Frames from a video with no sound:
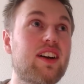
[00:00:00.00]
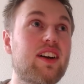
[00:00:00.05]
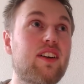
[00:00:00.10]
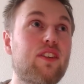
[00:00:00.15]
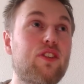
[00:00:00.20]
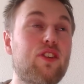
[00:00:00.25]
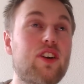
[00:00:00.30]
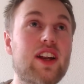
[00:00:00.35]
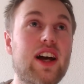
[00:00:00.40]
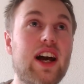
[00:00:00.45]

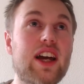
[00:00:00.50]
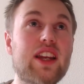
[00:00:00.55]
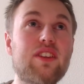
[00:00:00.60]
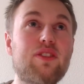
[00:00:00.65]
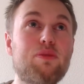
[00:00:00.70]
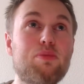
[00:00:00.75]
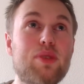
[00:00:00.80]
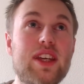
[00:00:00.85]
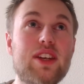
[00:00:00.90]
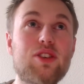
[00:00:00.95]
for an
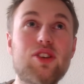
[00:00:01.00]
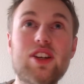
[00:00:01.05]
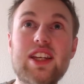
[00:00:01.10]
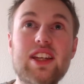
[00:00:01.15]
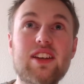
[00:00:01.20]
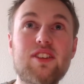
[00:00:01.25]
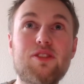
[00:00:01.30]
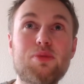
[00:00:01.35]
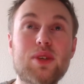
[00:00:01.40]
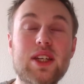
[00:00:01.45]
INFP or an
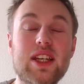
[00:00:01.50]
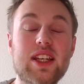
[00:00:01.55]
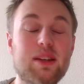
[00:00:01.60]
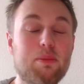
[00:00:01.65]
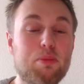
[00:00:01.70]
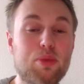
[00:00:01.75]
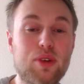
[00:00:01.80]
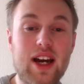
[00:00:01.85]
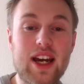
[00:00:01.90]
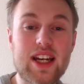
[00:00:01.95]
ENFP, the
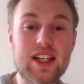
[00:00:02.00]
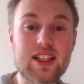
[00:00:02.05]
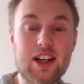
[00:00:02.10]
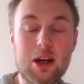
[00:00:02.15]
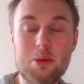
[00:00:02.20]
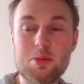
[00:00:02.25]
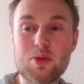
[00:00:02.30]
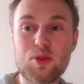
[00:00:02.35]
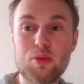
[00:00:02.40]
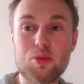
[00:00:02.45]
pride
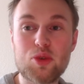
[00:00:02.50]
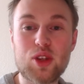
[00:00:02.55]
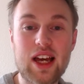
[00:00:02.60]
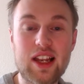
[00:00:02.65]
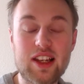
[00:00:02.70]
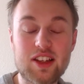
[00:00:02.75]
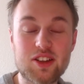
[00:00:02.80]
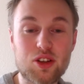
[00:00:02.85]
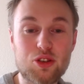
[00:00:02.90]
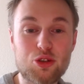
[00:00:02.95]
comes from
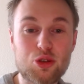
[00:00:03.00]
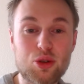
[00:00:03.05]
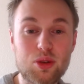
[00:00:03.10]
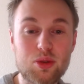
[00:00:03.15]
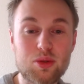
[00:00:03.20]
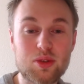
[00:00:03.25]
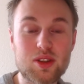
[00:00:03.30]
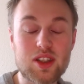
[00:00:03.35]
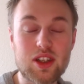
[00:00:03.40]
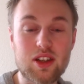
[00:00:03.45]
telling the
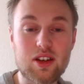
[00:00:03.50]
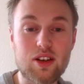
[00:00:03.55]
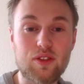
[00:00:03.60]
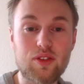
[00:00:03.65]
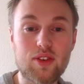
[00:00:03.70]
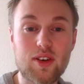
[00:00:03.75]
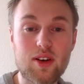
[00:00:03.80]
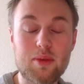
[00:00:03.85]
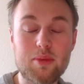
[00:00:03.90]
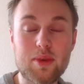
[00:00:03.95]
truth, you know,
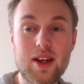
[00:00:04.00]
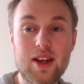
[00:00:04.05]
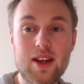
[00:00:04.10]
from